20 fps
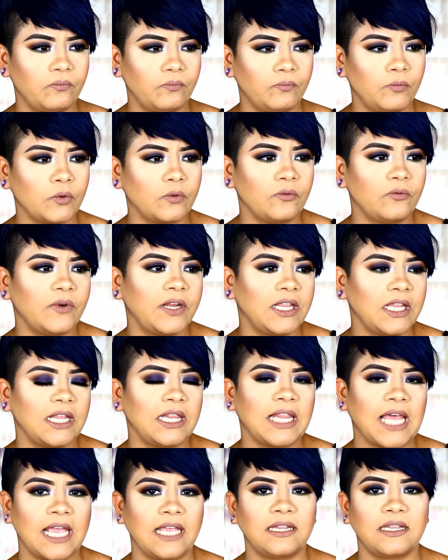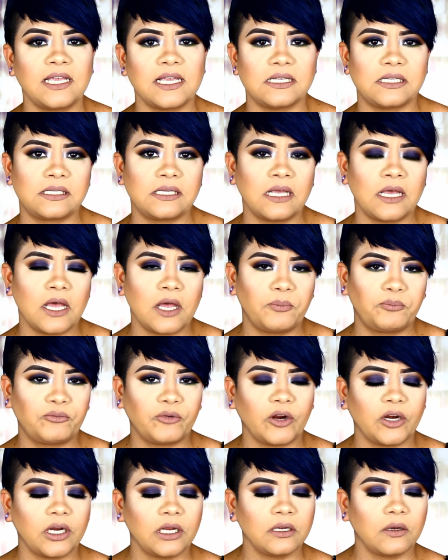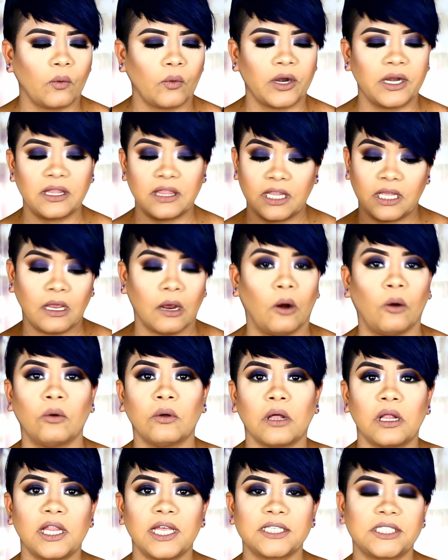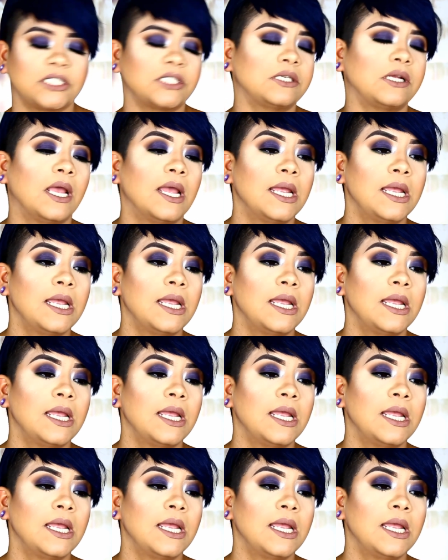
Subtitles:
will really like this product or the whole collection,